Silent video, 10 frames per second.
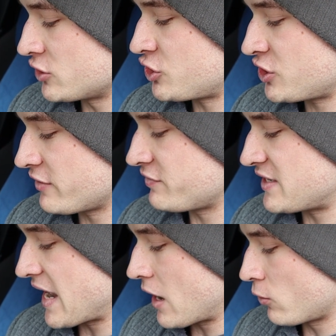and shift
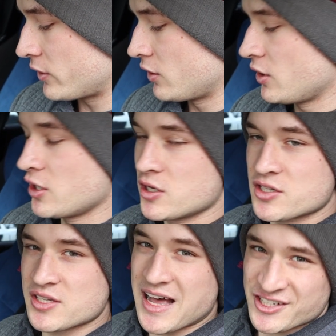down /
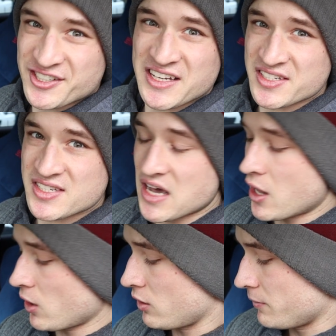
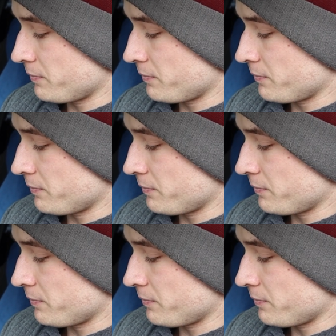decel.